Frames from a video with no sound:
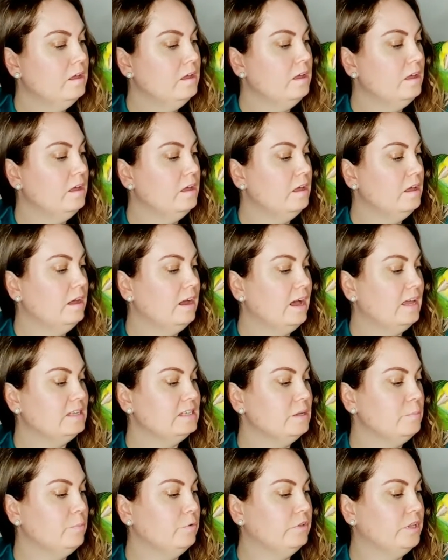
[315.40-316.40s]
It has
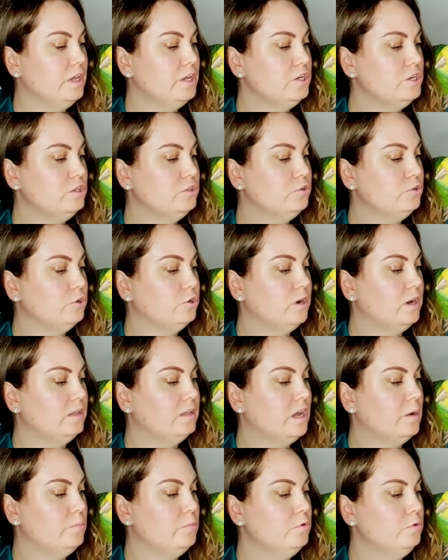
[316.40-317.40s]
the potential to create
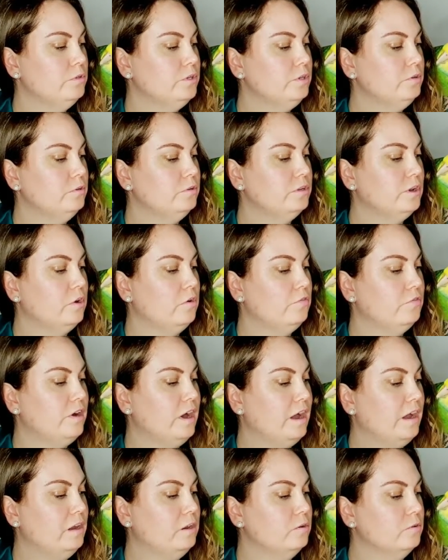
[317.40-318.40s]
a multitude of
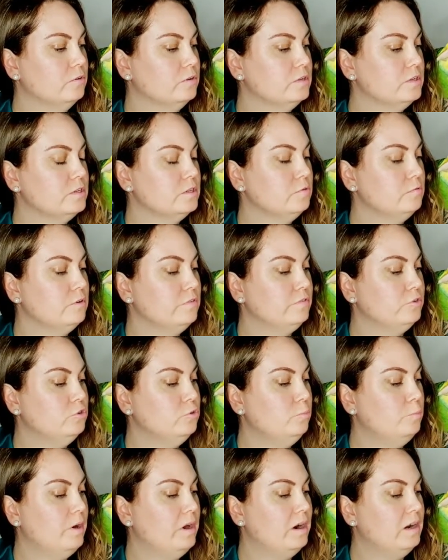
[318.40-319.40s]
eye looks. With
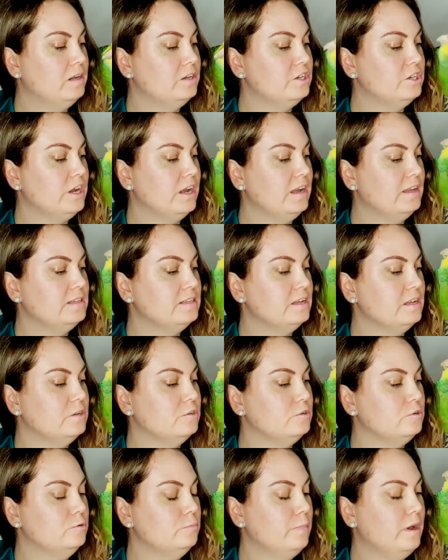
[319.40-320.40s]
2 pearl shades and
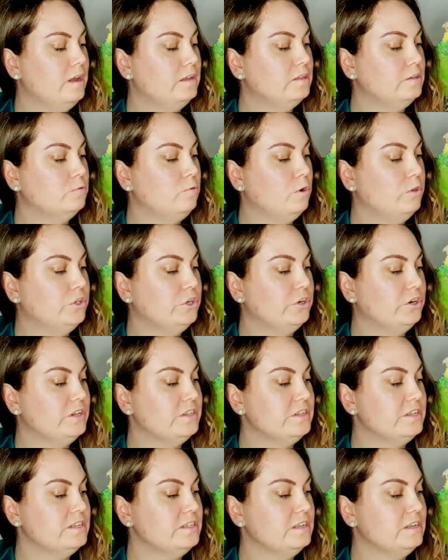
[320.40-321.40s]
2 matte
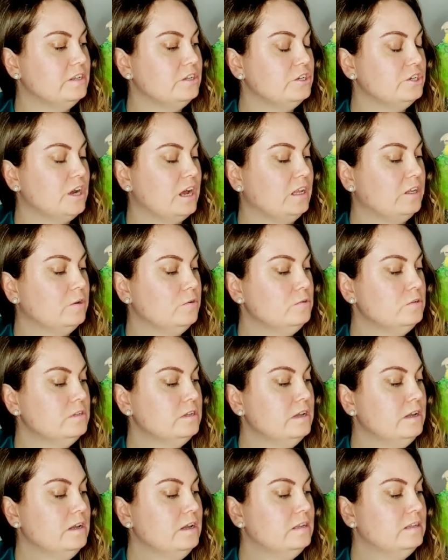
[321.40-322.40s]
water-resistant shadows,
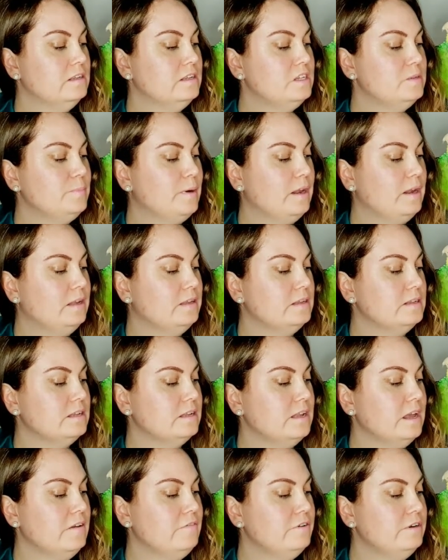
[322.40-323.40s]
This palette is
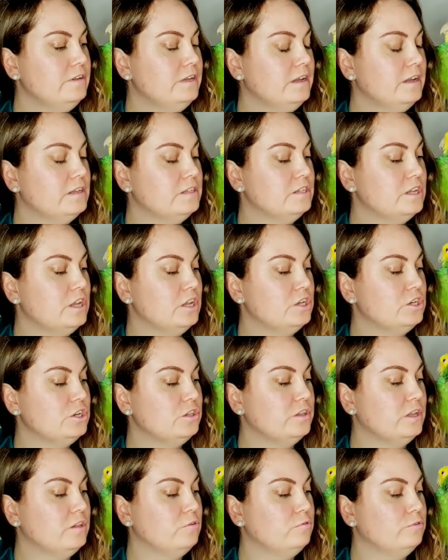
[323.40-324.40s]
an everyday essential
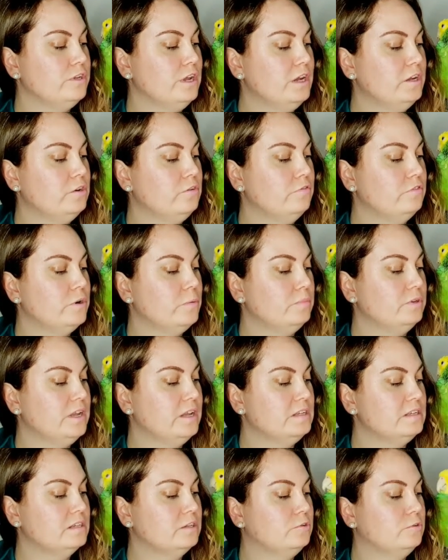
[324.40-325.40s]
that will take you from
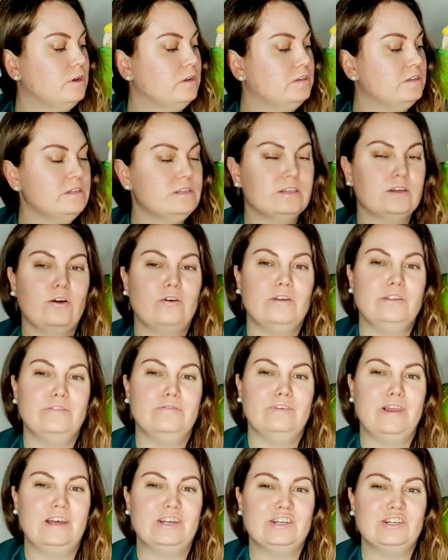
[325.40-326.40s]
desk to a disco in
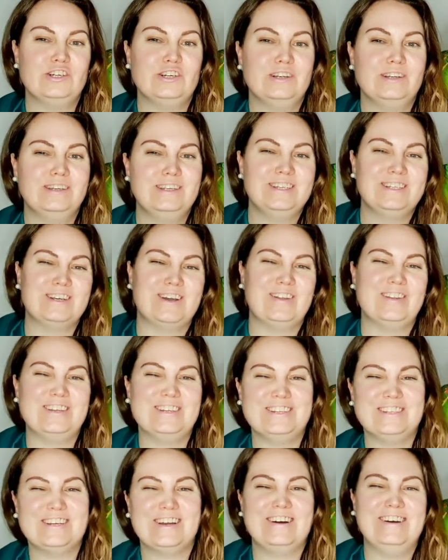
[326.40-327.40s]
flash. Disco,
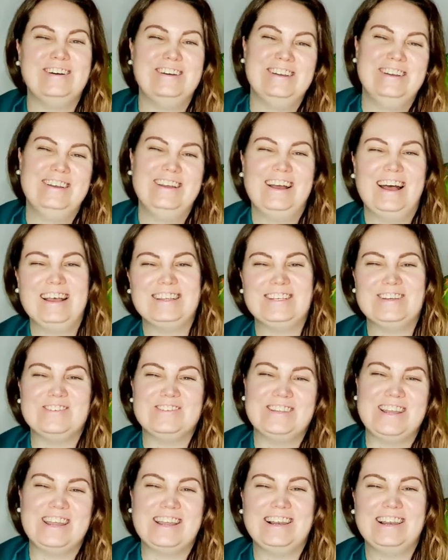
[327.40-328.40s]
disco. As I
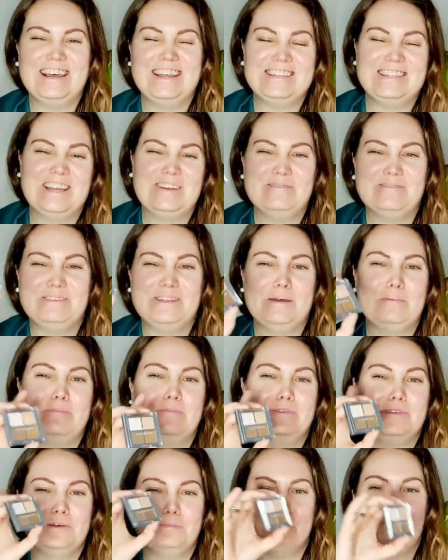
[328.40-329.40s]
was saying last time with the
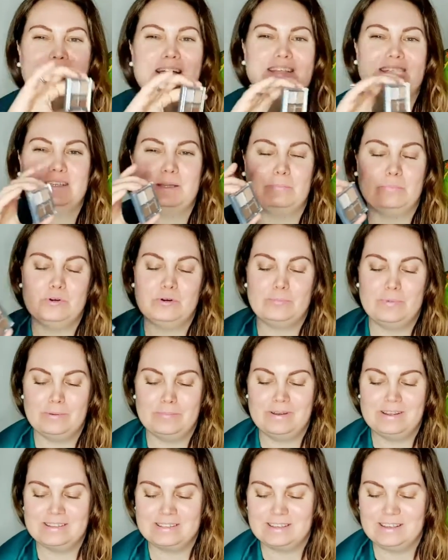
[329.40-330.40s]
some mask, the purple
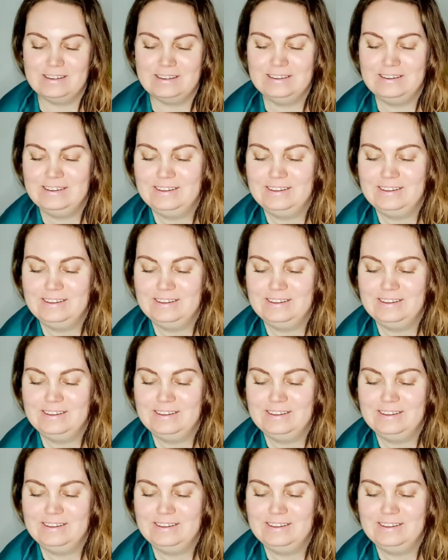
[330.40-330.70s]
mask, yeah?